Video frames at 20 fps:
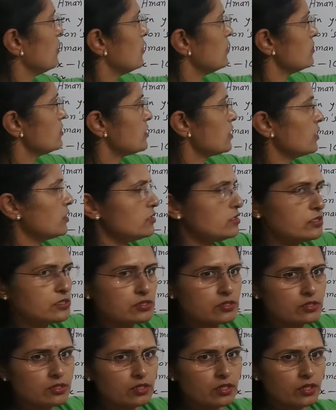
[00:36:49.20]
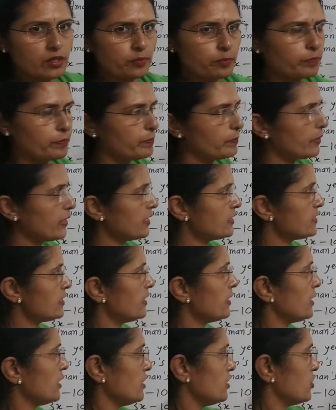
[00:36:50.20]
son's
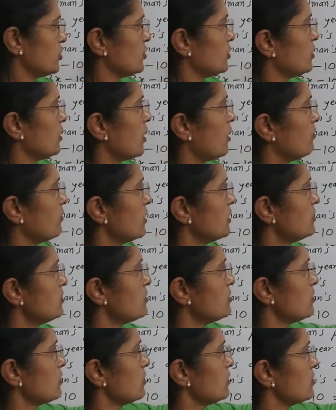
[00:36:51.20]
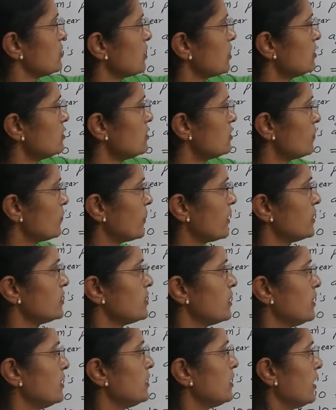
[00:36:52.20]
present age. Aman's son's
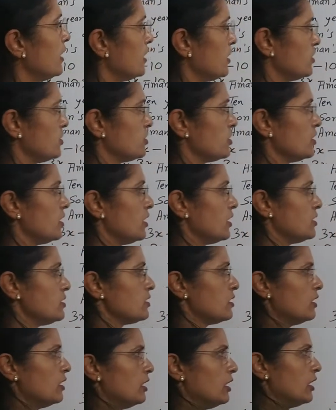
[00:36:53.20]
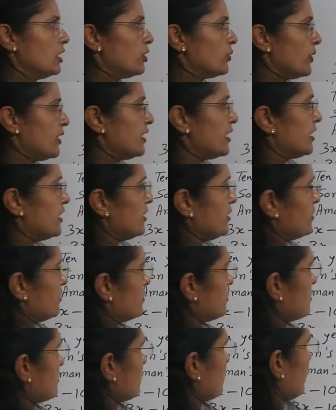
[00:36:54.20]
present age is 20
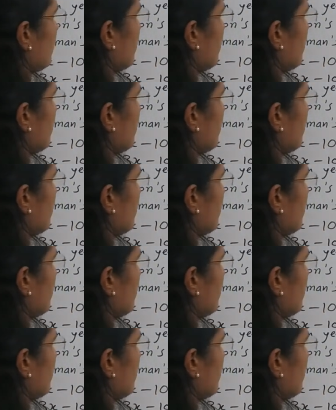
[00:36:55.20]
years.